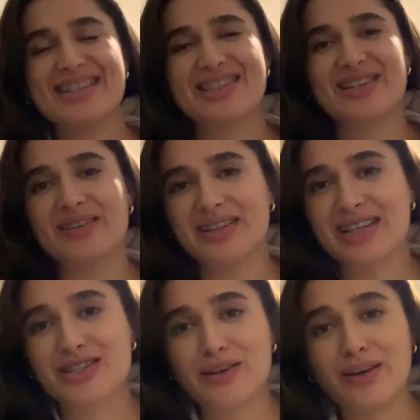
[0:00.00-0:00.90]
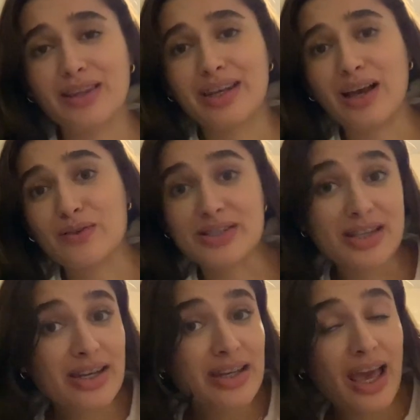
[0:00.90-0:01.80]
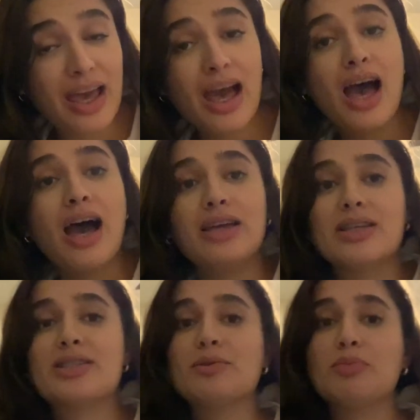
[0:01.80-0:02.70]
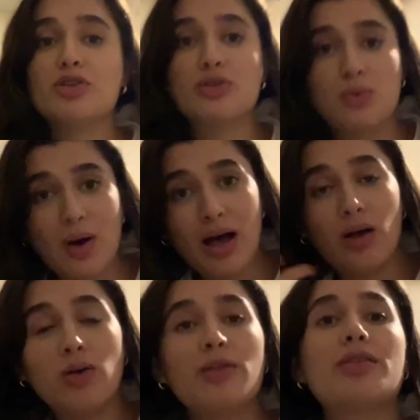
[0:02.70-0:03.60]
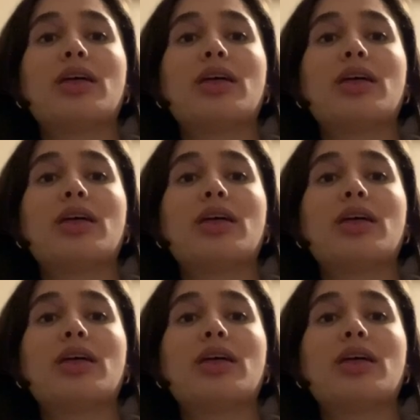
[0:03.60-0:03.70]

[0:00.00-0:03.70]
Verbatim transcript: So it is currently now Sunday, December twelfth.